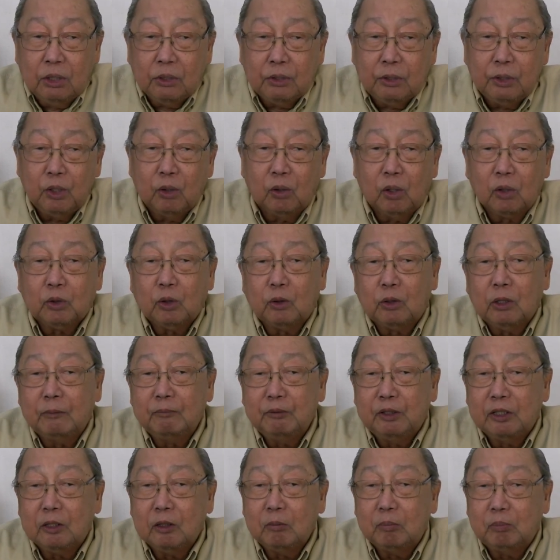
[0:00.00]
The author
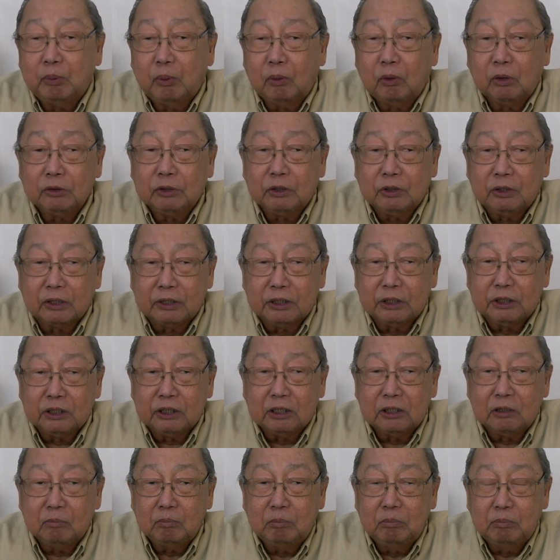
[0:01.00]
of the report,
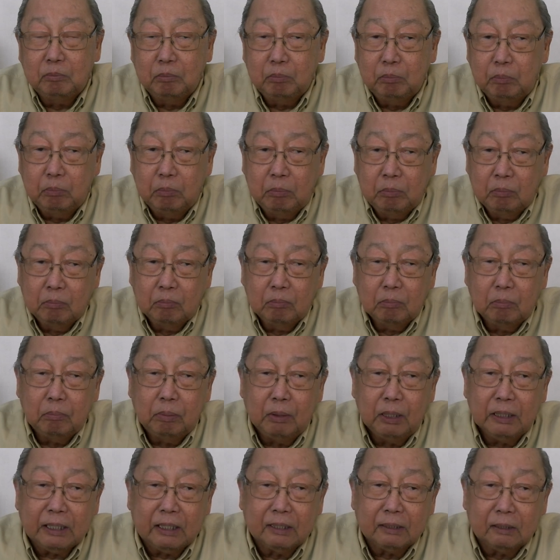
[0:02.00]
Christian
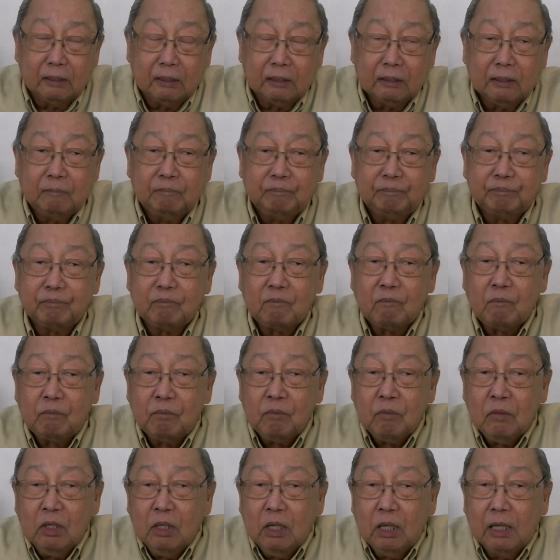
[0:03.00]
Blickel,
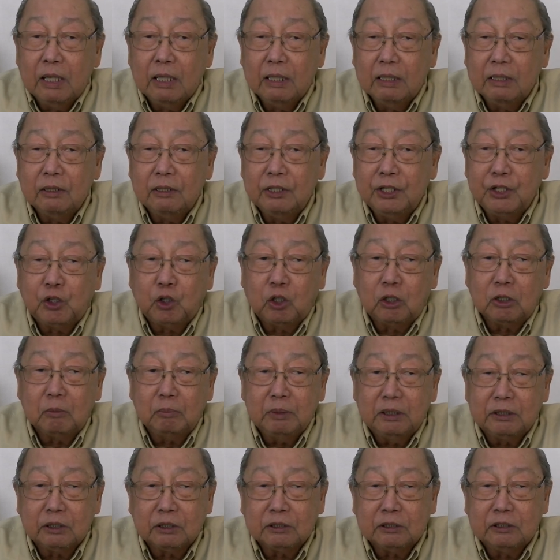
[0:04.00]
an
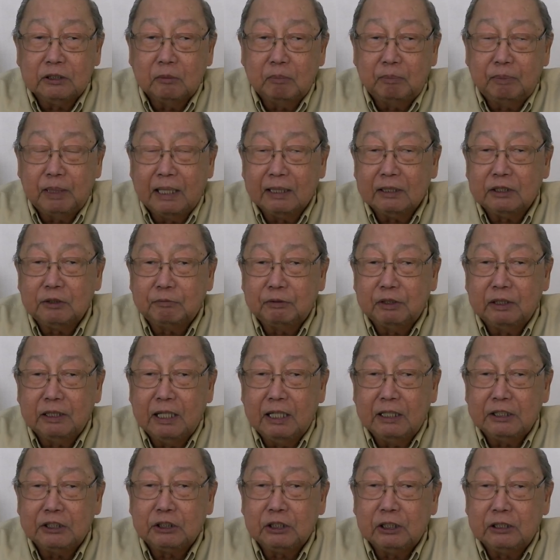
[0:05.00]
economist at the bank's
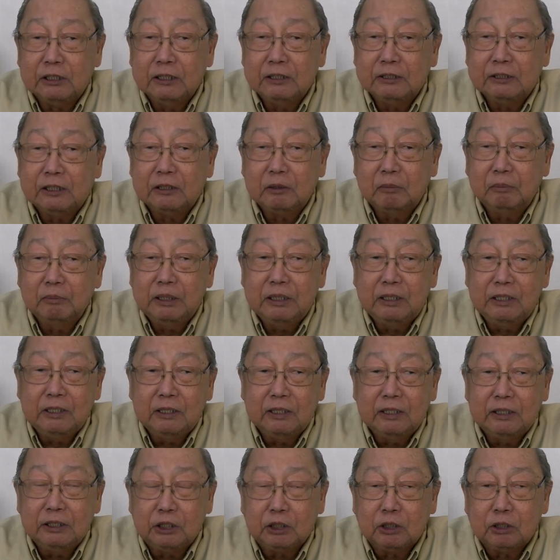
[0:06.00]
financial
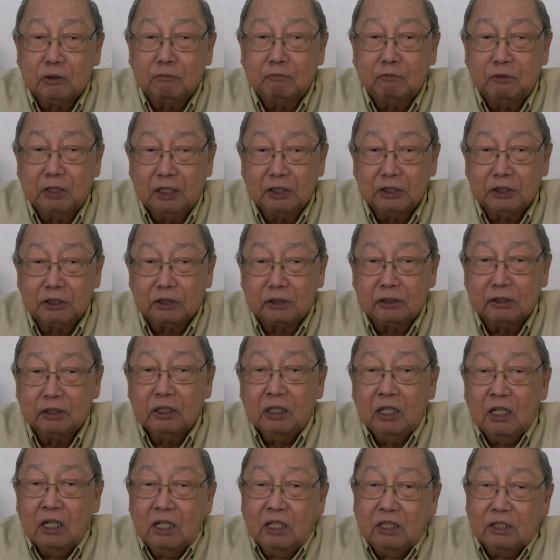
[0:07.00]
intermediation function,
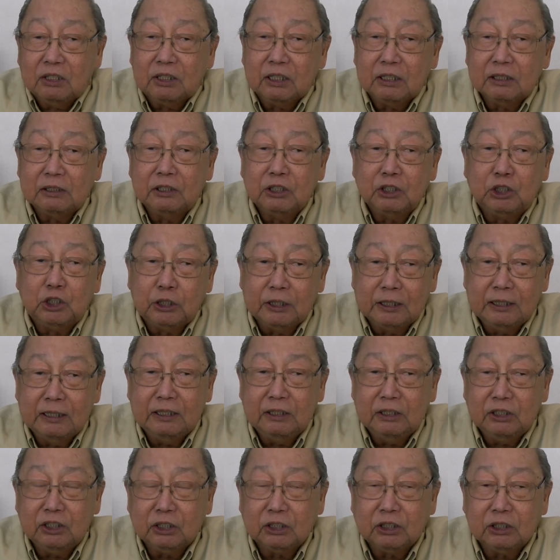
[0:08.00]
said the
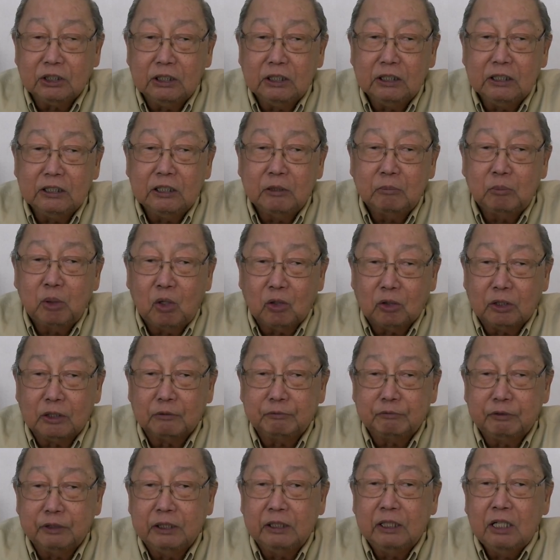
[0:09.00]
change in
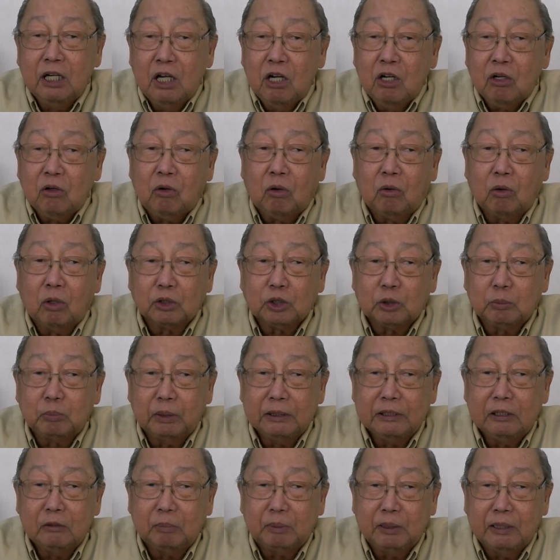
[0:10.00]
demography caused
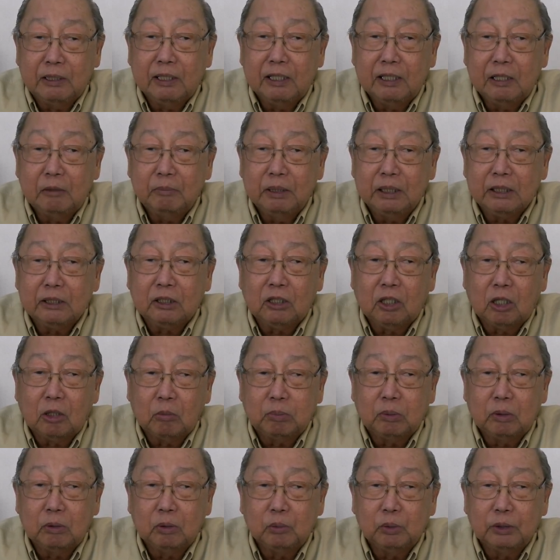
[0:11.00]
by the pandemic,
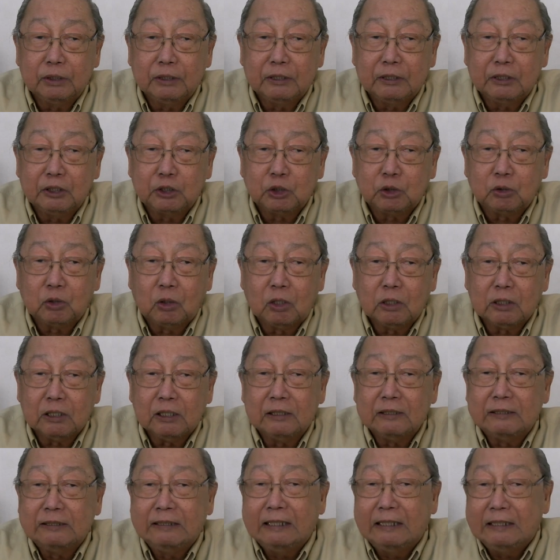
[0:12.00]
coupled with the
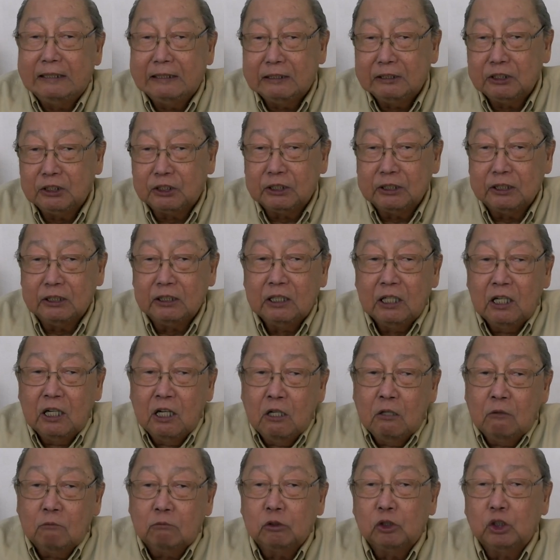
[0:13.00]
historical tendency
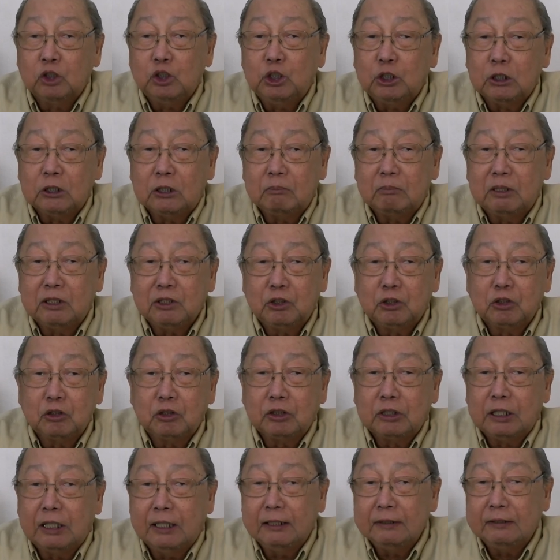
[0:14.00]
for German
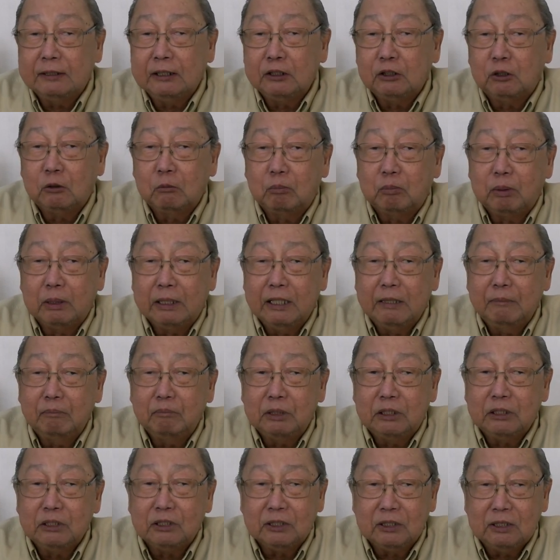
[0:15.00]
society to
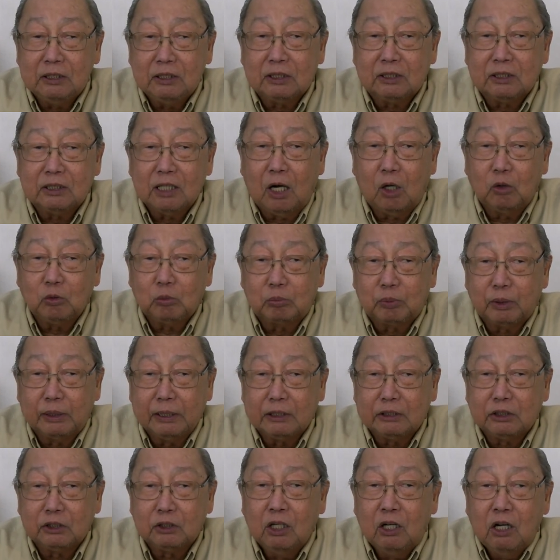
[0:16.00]
blame disease
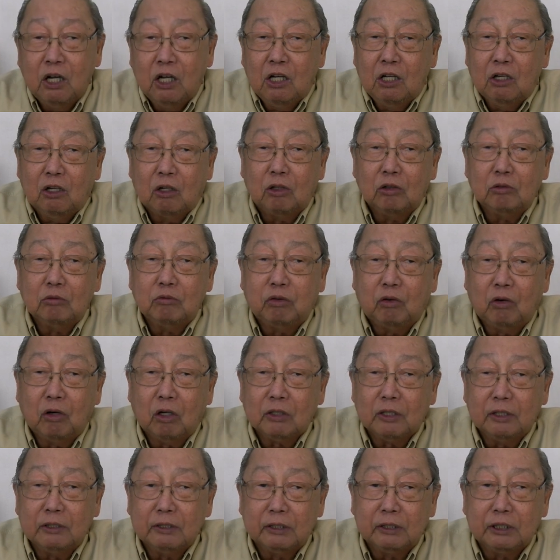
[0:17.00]
outbreaks on
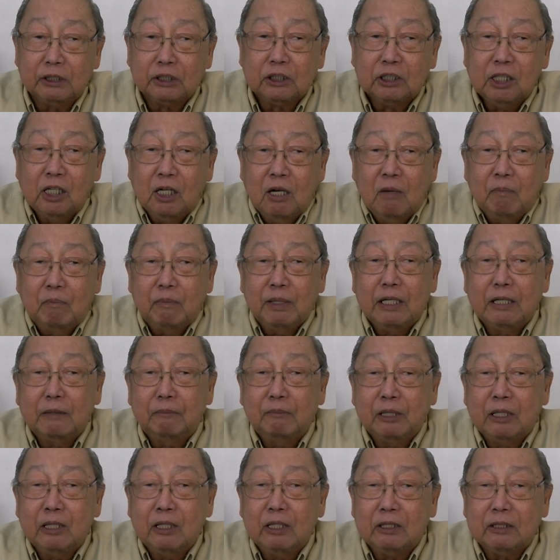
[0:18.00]
foreigners, may
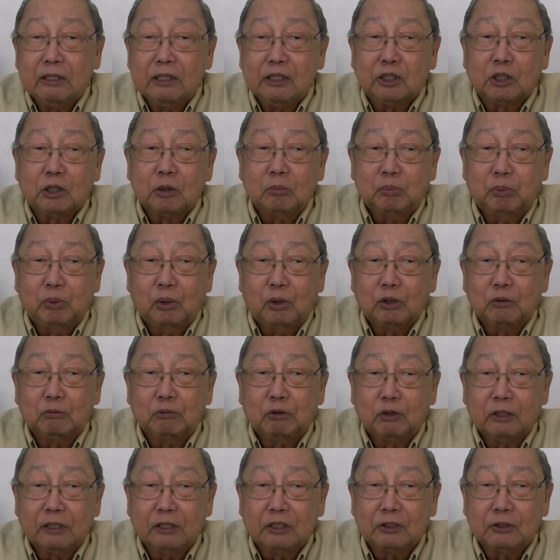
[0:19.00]
have increased support
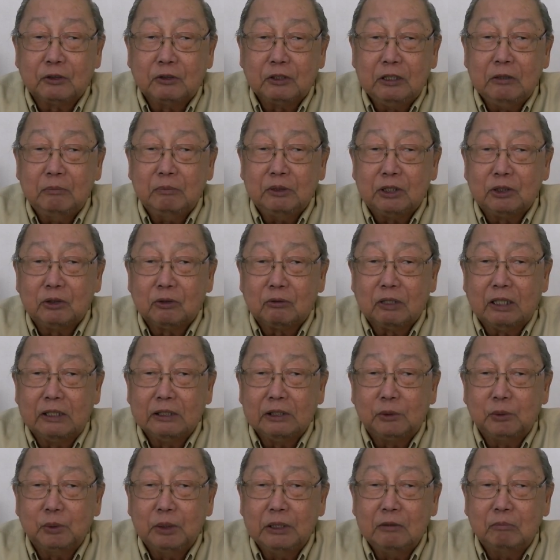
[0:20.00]
for extremist
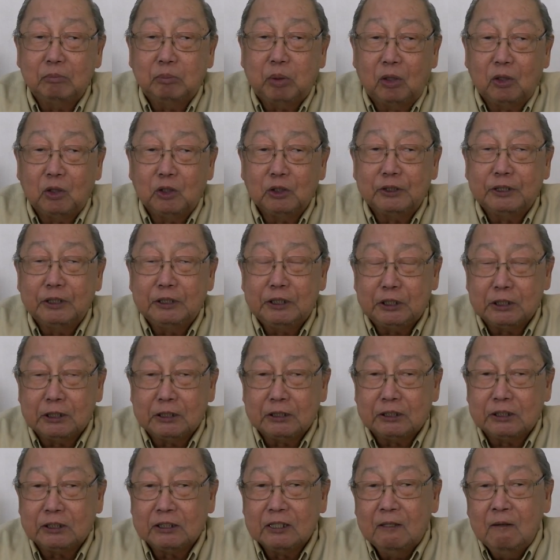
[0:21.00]
right-wing
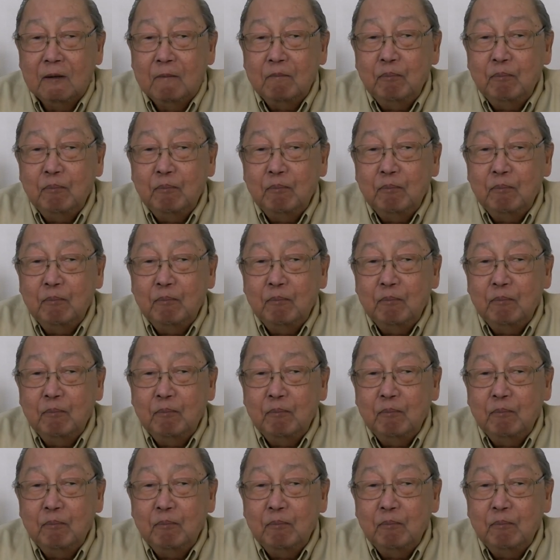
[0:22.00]
politicians.